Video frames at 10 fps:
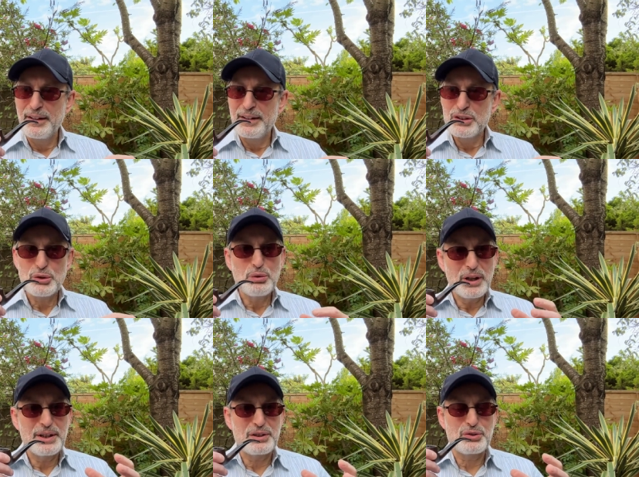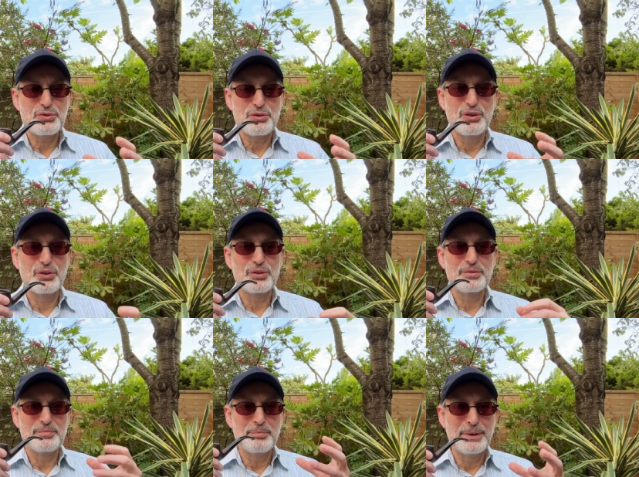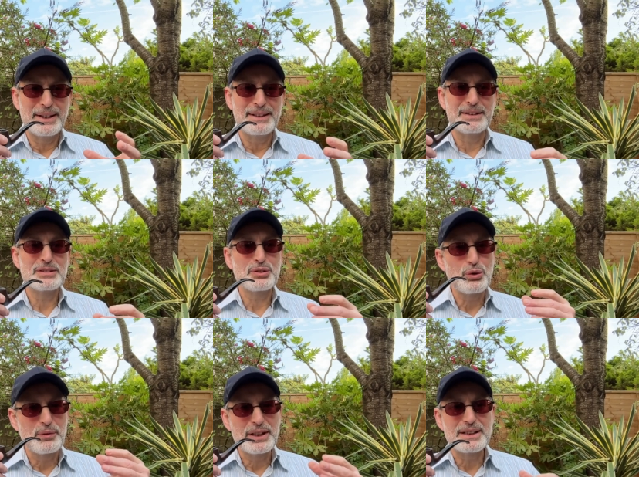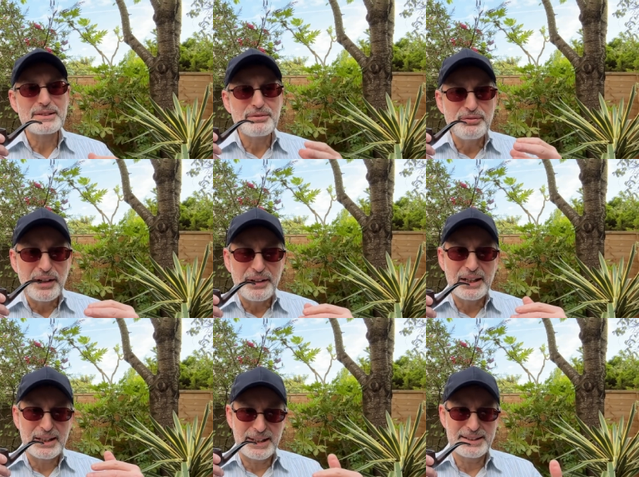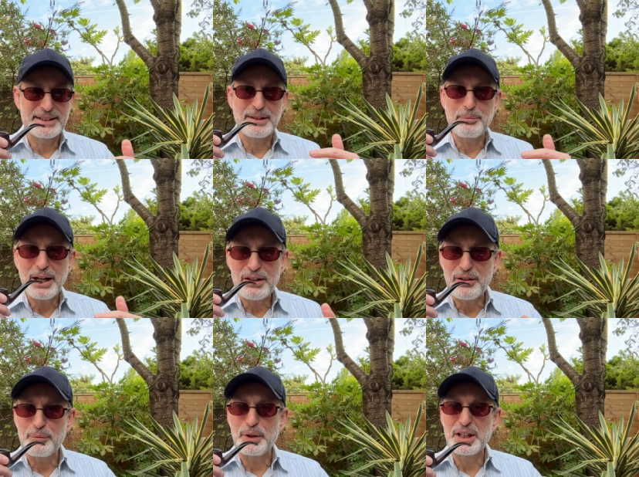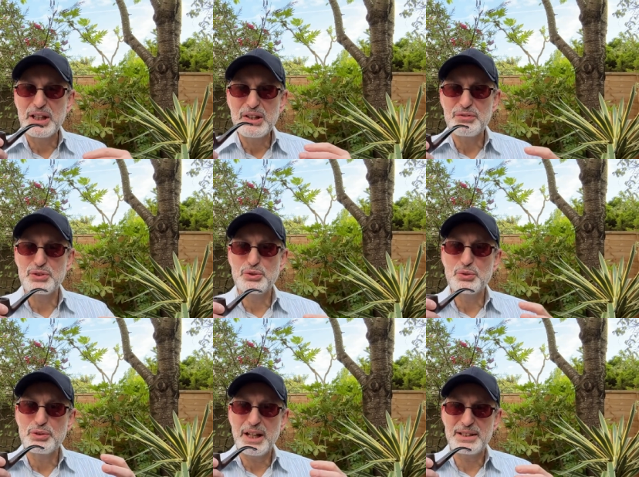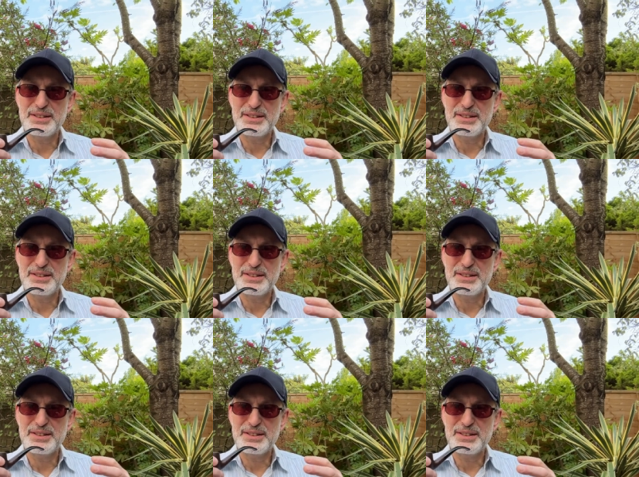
it's quite a strong blend. So normally it's very light in the background, but it gives you that